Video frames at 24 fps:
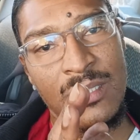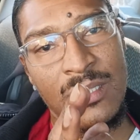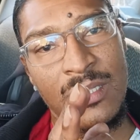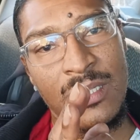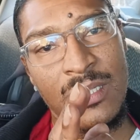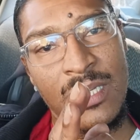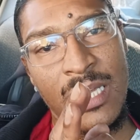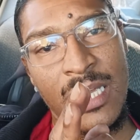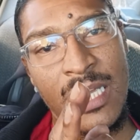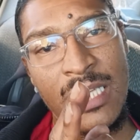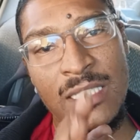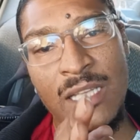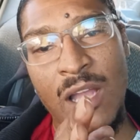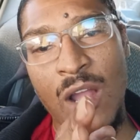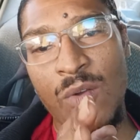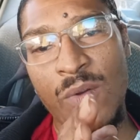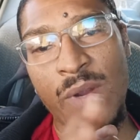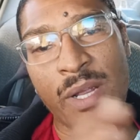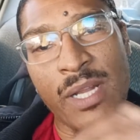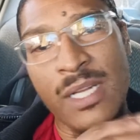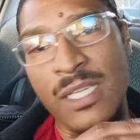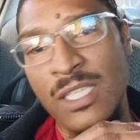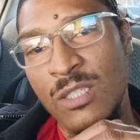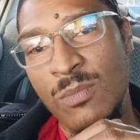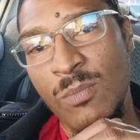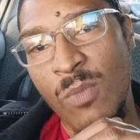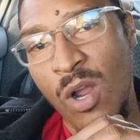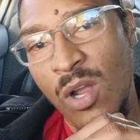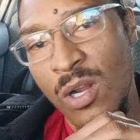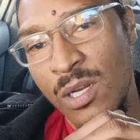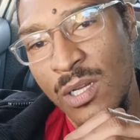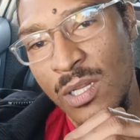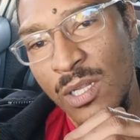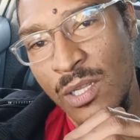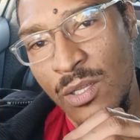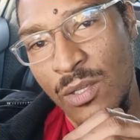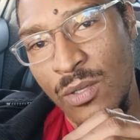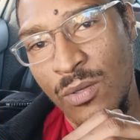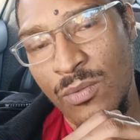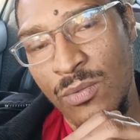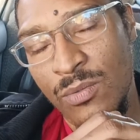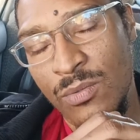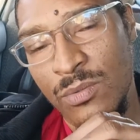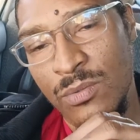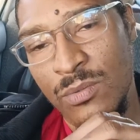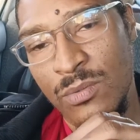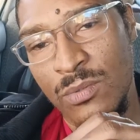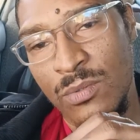He's already smarter than you.
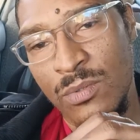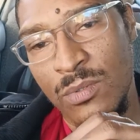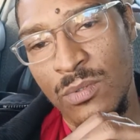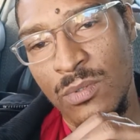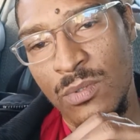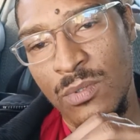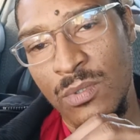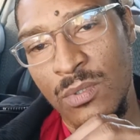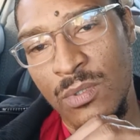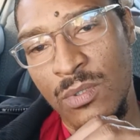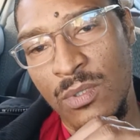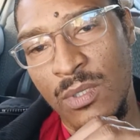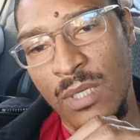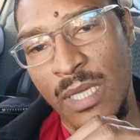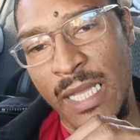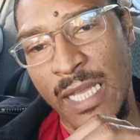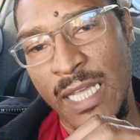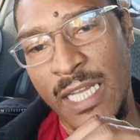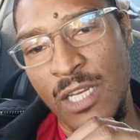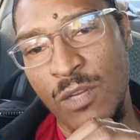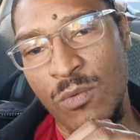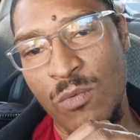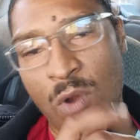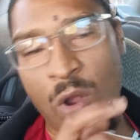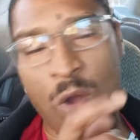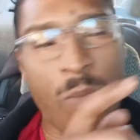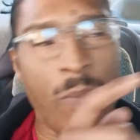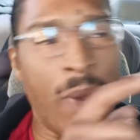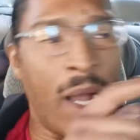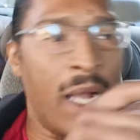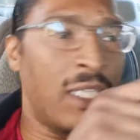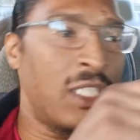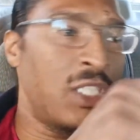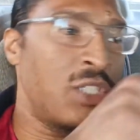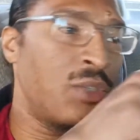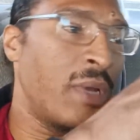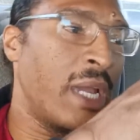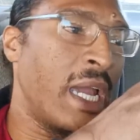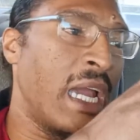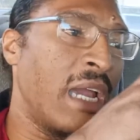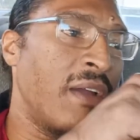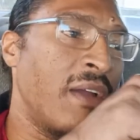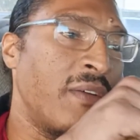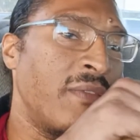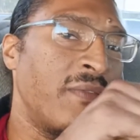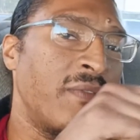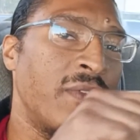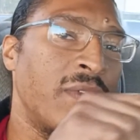Any robot you
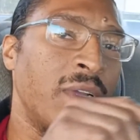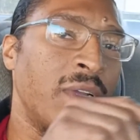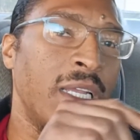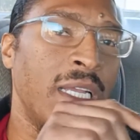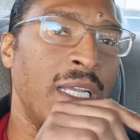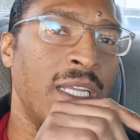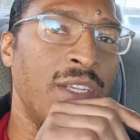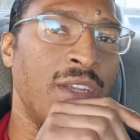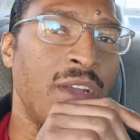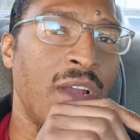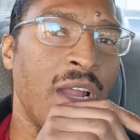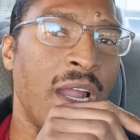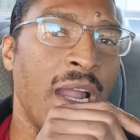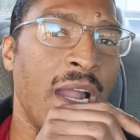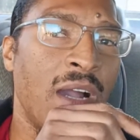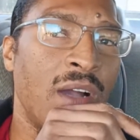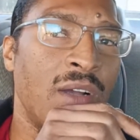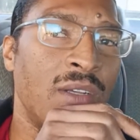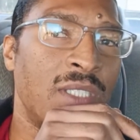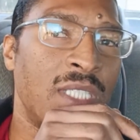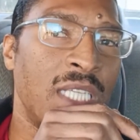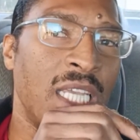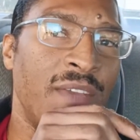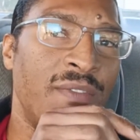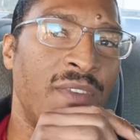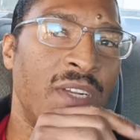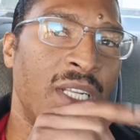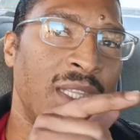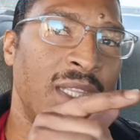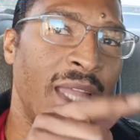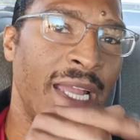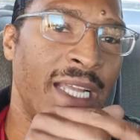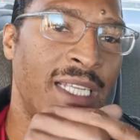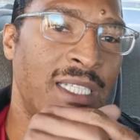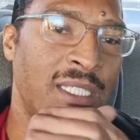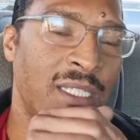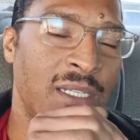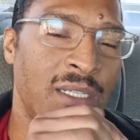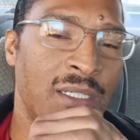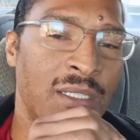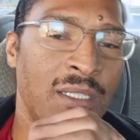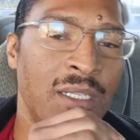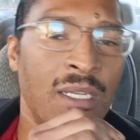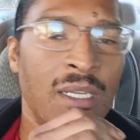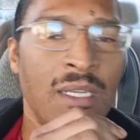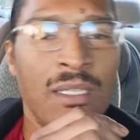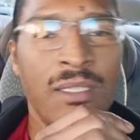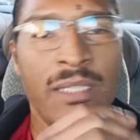have in your house, even Alexa,
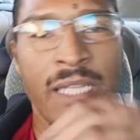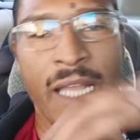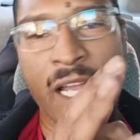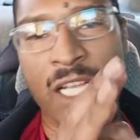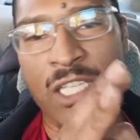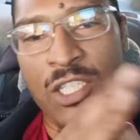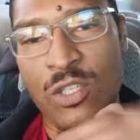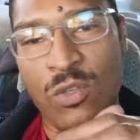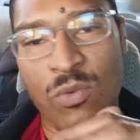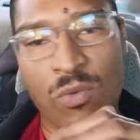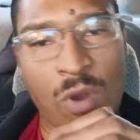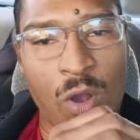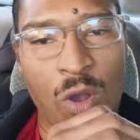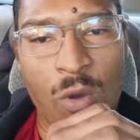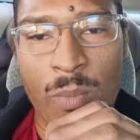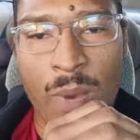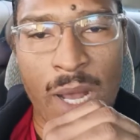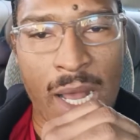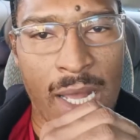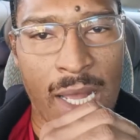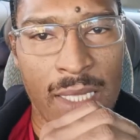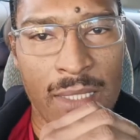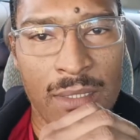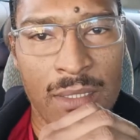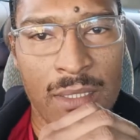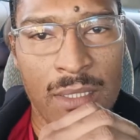that's a robot.